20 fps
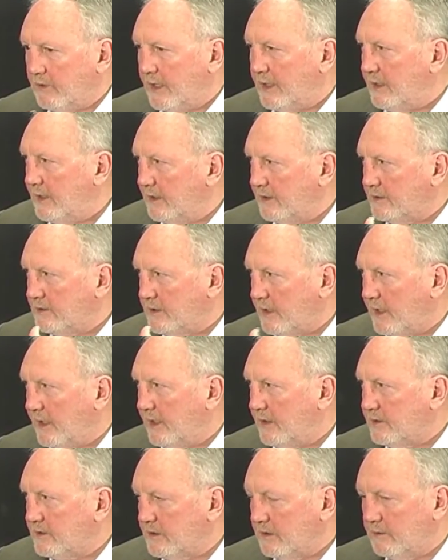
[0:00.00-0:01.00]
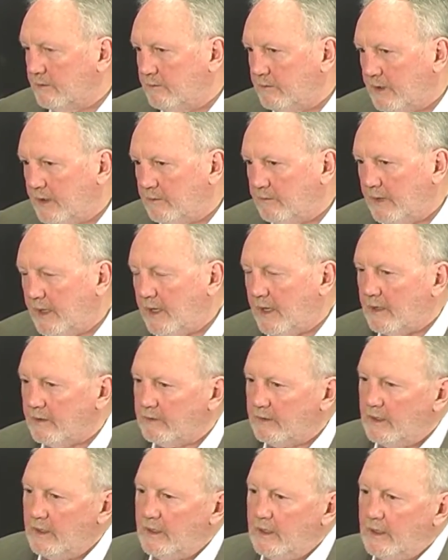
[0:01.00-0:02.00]
writing, science, and
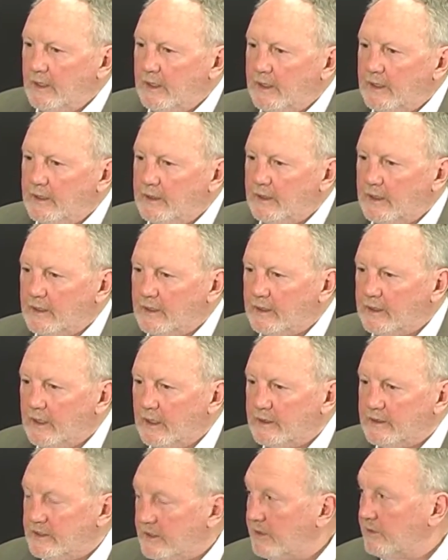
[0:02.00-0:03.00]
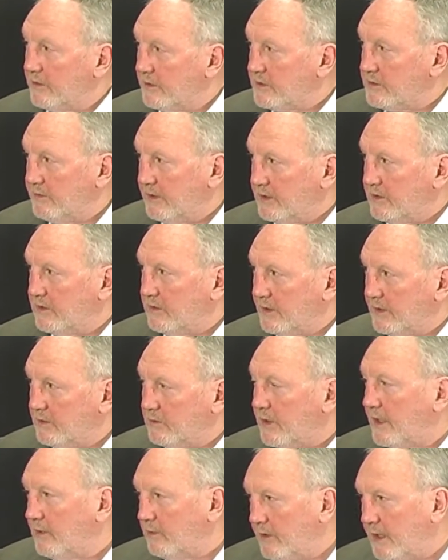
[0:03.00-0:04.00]
math. And Ontario has been doing
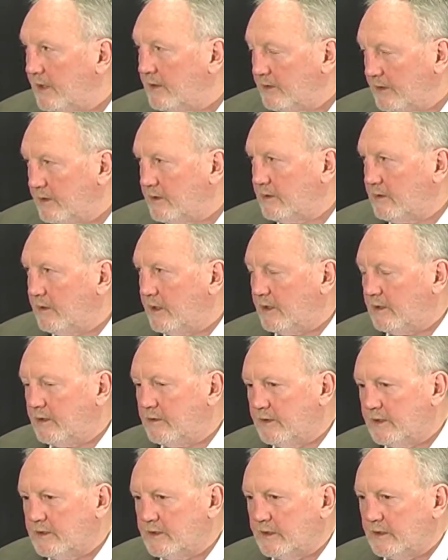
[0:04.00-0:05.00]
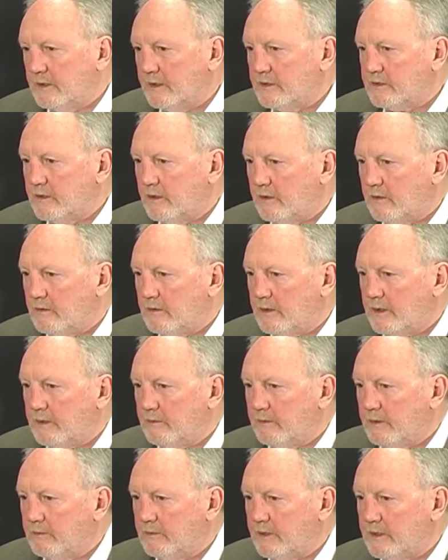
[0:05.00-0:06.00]
quite well, increasingly so,
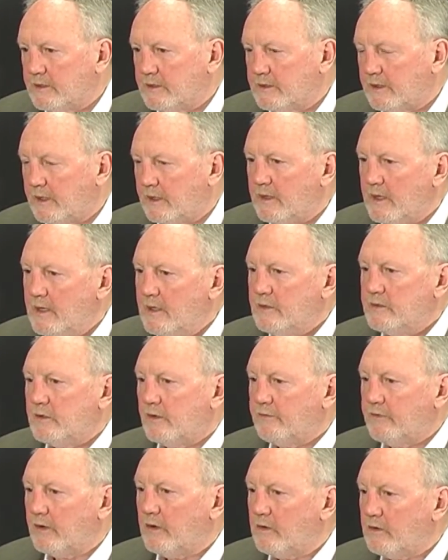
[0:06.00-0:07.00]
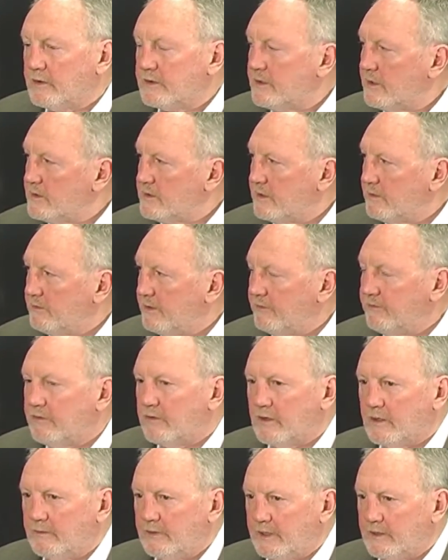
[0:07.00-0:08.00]
I'm going to say. So for whole system
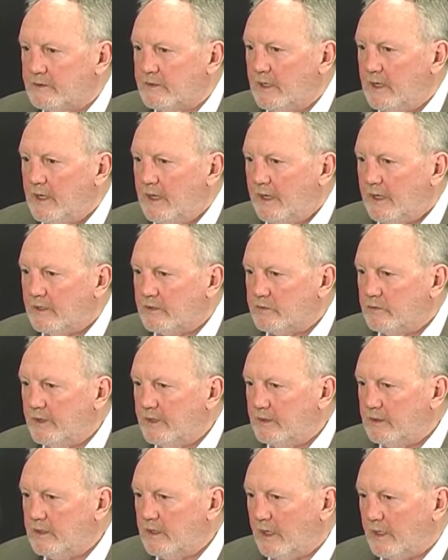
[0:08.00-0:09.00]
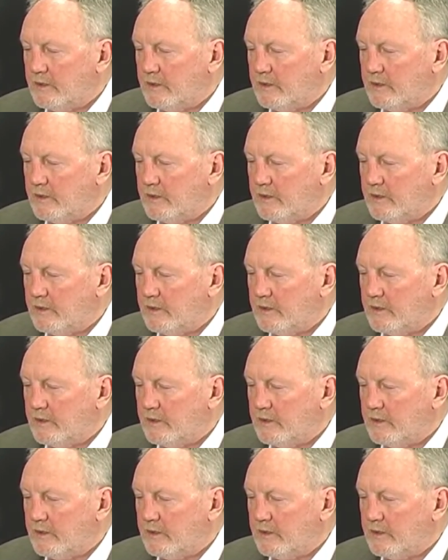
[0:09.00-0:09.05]
reform is, as we